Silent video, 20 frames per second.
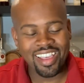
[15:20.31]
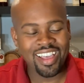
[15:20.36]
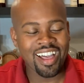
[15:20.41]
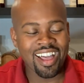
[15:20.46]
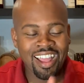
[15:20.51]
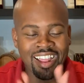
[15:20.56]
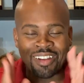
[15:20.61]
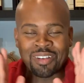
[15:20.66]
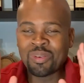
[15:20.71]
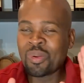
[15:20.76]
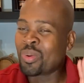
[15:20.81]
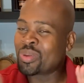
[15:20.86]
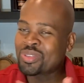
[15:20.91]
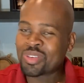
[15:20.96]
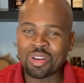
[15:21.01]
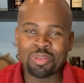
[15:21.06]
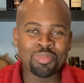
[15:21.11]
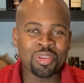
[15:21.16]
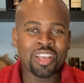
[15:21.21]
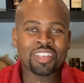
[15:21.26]
I know it's going
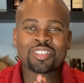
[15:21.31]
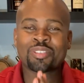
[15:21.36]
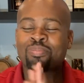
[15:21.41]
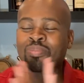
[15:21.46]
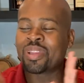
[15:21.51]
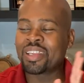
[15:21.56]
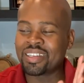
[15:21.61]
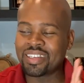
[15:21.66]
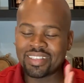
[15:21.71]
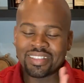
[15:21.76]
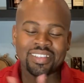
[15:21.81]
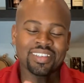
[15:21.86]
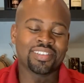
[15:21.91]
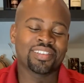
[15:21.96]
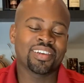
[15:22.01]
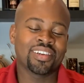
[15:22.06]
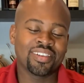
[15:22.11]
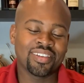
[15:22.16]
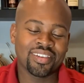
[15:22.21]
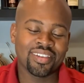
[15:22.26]
to be a split
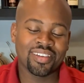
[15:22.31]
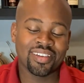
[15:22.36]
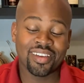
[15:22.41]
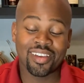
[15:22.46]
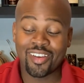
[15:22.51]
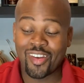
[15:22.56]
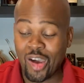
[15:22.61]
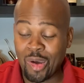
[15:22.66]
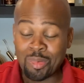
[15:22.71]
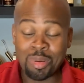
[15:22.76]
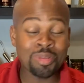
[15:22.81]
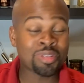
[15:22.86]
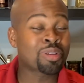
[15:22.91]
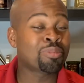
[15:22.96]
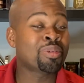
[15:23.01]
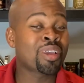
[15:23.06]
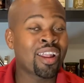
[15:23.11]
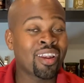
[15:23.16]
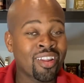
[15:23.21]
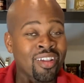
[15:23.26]
decision, or maybe it's going to
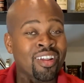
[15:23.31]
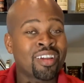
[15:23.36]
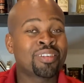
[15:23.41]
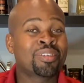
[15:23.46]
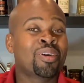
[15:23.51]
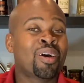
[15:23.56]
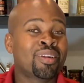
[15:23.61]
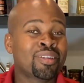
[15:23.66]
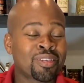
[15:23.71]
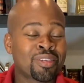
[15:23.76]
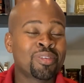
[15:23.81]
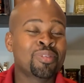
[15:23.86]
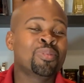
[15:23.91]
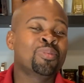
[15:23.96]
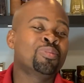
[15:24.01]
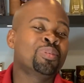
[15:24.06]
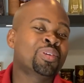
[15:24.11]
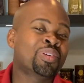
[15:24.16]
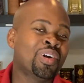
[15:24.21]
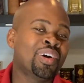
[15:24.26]
be a lot of DonQ,
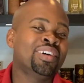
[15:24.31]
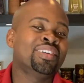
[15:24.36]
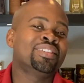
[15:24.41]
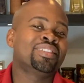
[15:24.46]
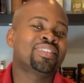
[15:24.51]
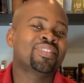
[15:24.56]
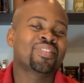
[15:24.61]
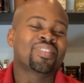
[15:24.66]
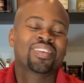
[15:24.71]
because